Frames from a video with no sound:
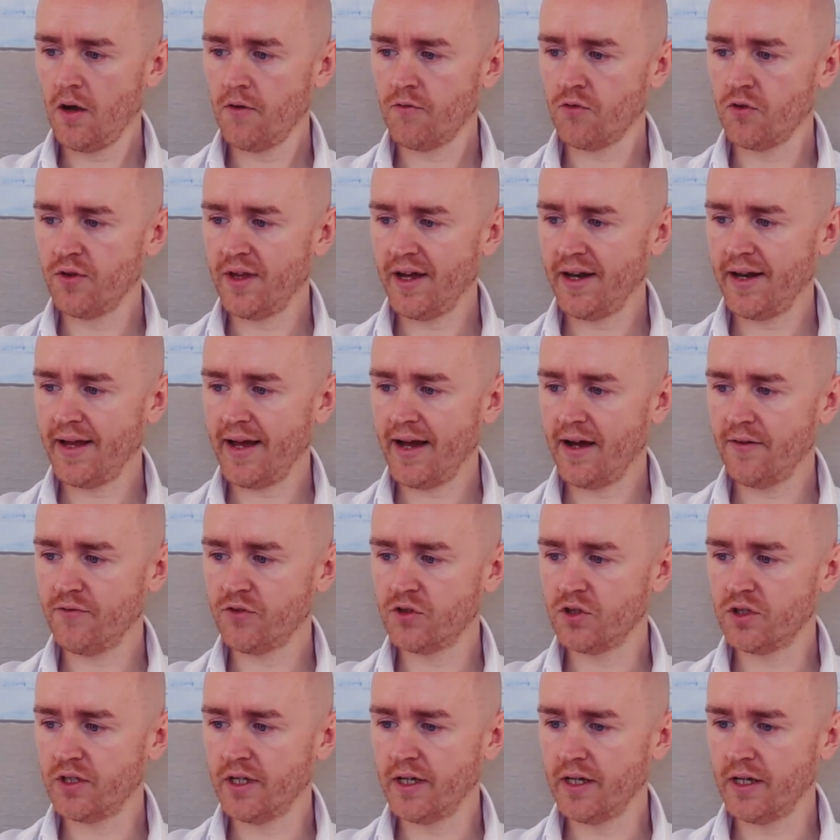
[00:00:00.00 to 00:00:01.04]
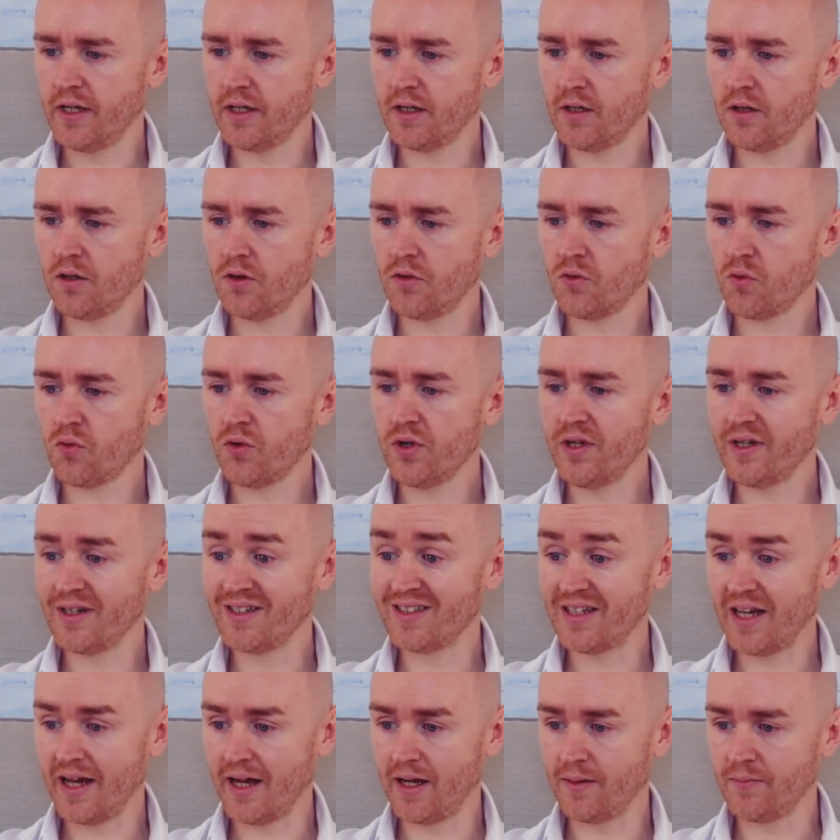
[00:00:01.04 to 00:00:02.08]
For that, I have to take three
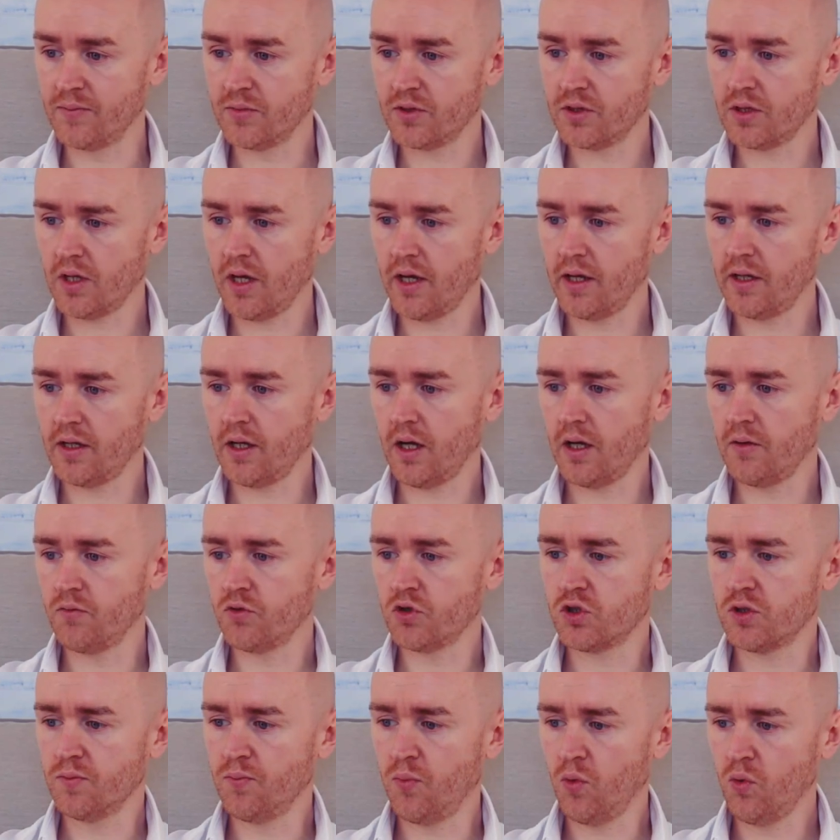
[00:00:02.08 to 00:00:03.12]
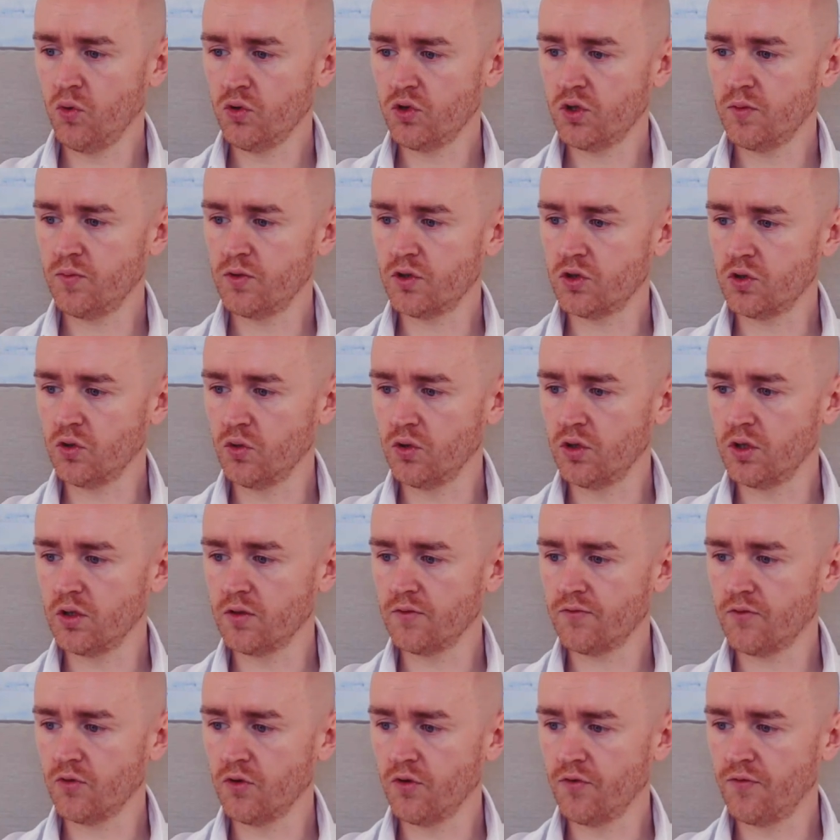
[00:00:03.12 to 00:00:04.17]
exams, and I was supposed to be studying
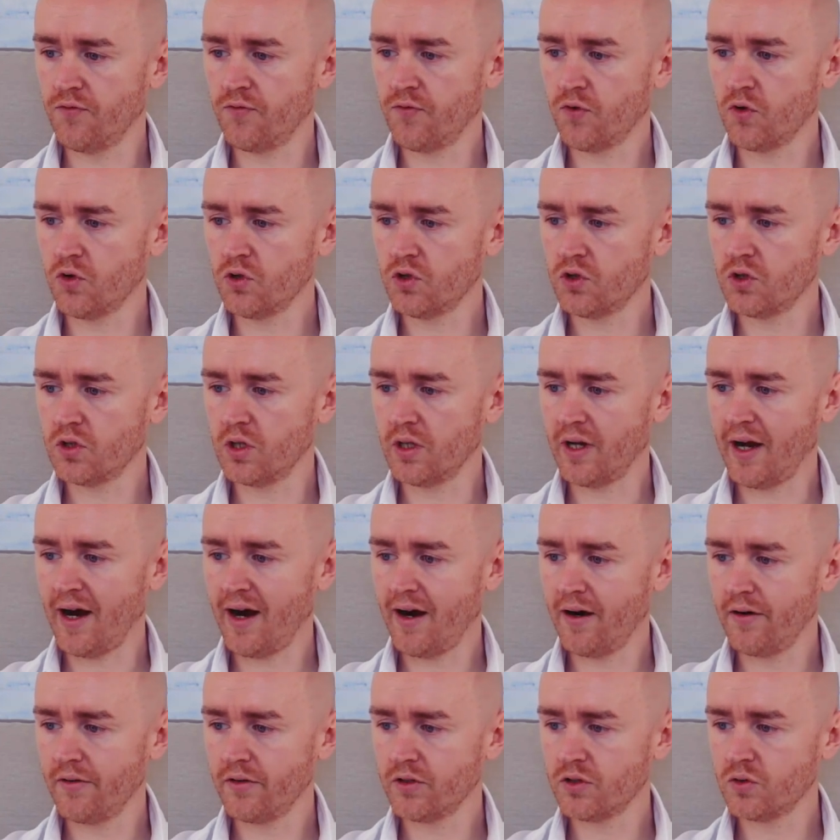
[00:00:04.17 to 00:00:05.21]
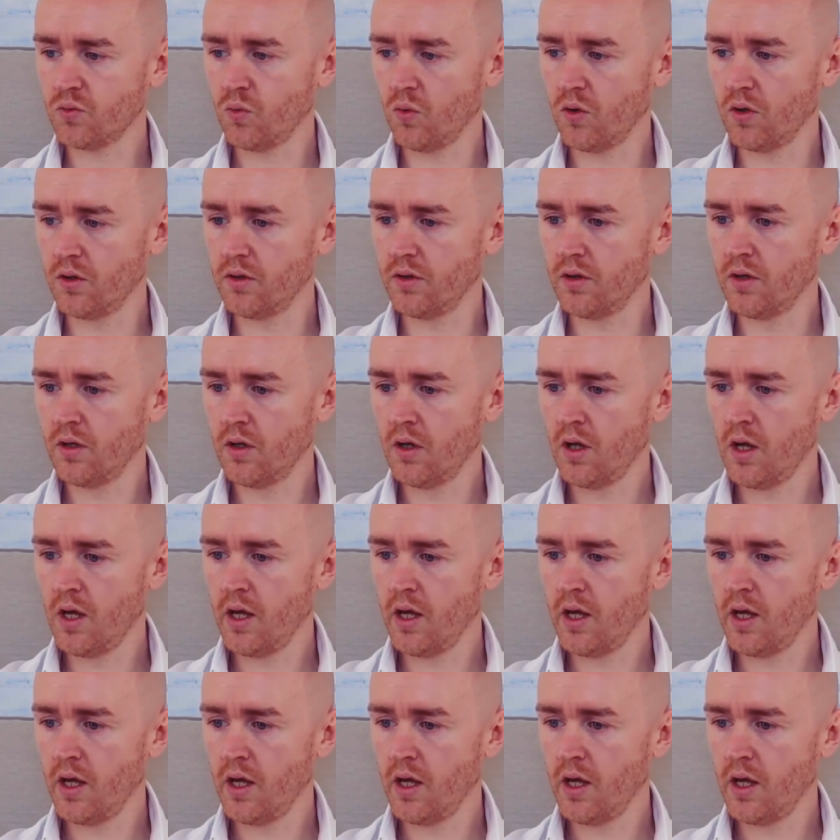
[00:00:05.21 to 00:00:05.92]
for the first and hardest one